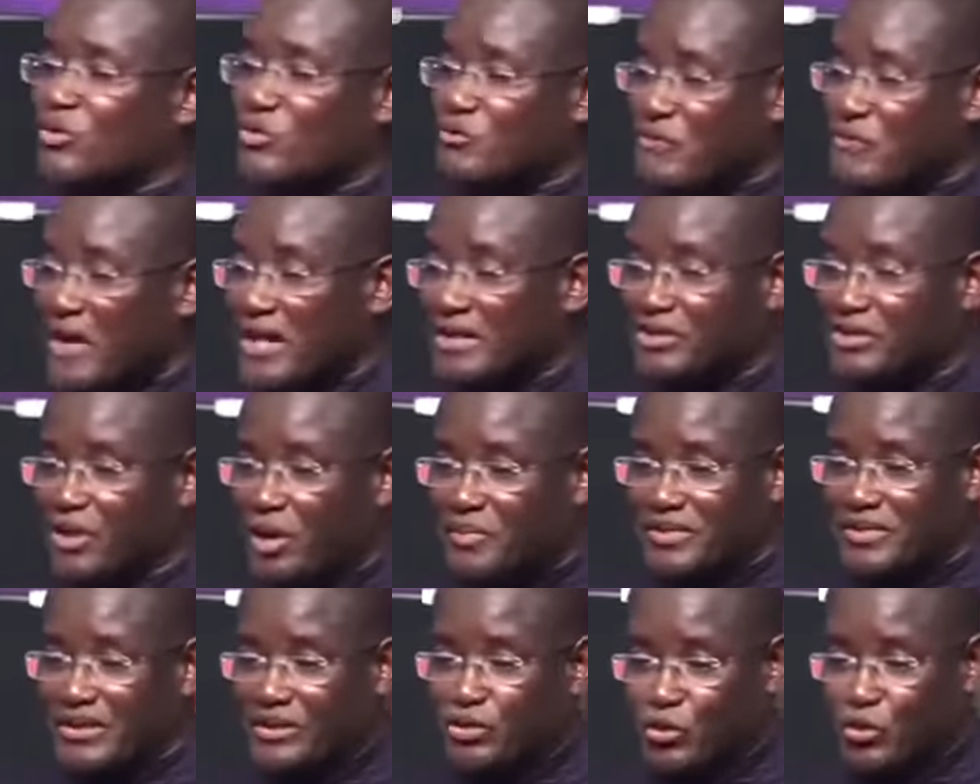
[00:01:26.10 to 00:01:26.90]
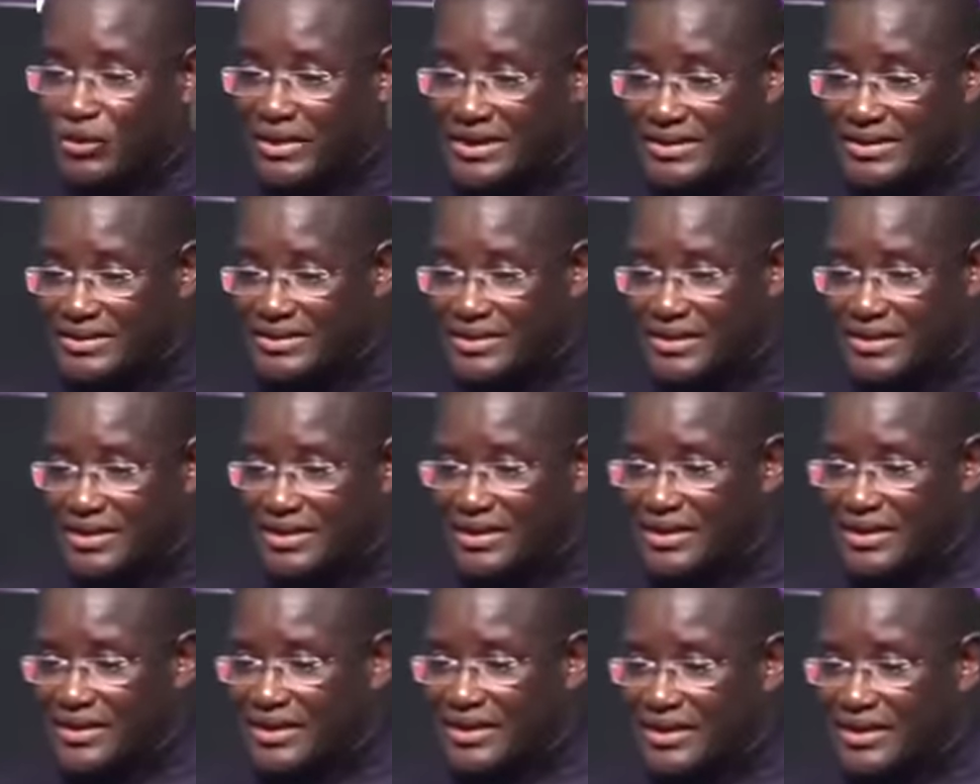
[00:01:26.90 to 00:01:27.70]
to find something to eat
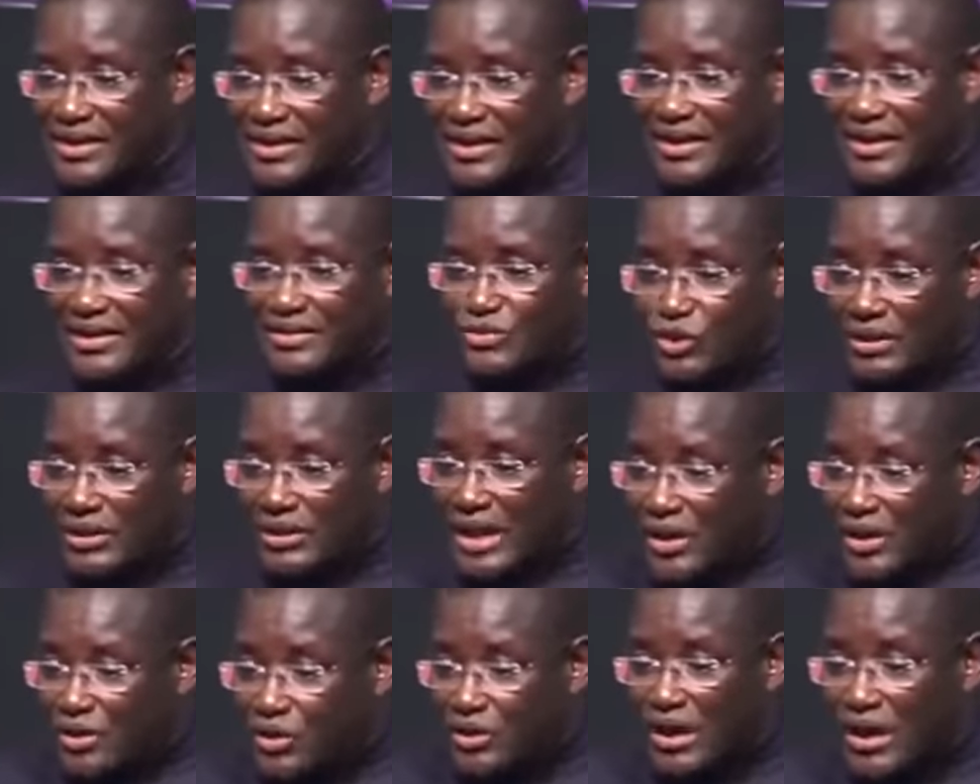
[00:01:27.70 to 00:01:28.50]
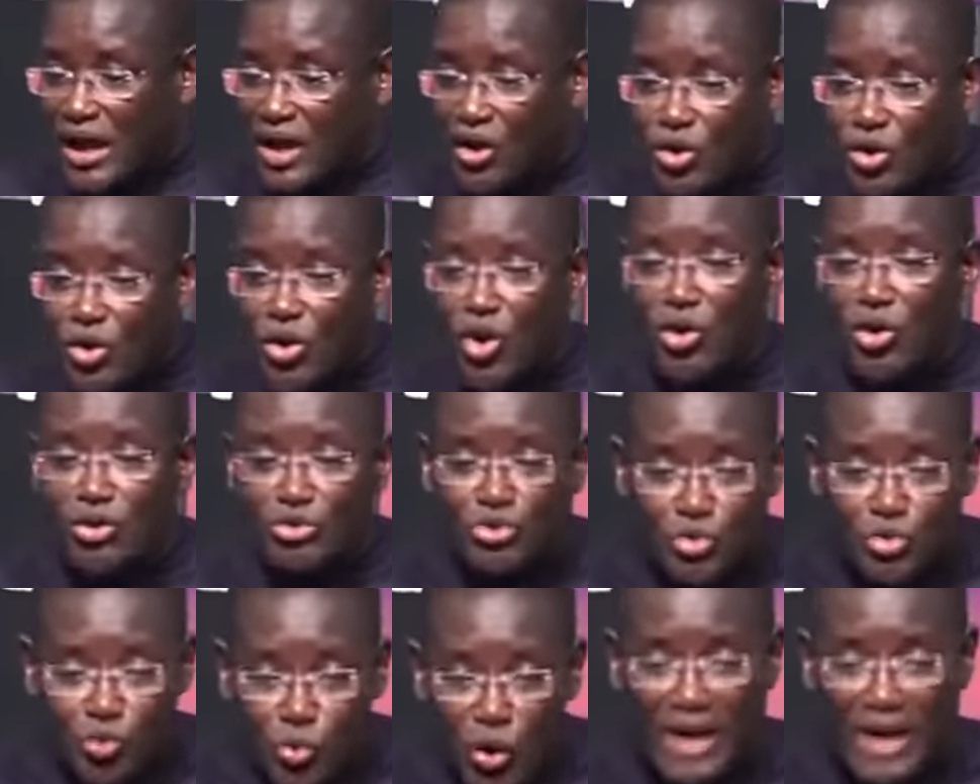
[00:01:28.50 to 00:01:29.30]
so that you can go
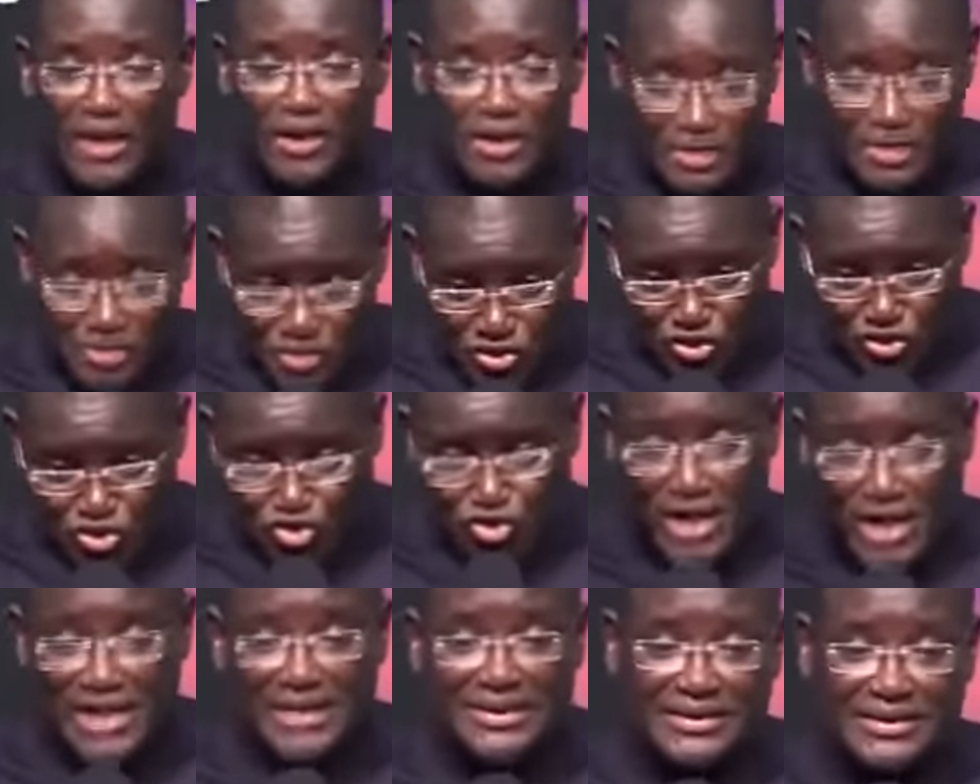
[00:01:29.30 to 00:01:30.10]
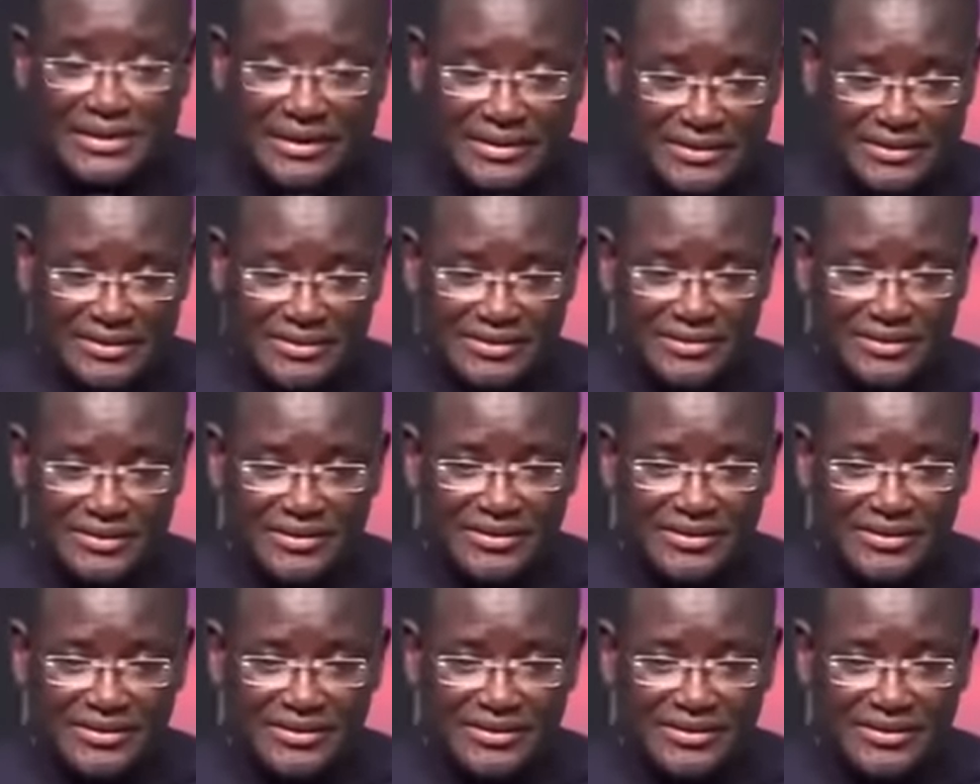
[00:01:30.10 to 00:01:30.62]
to work strengthened.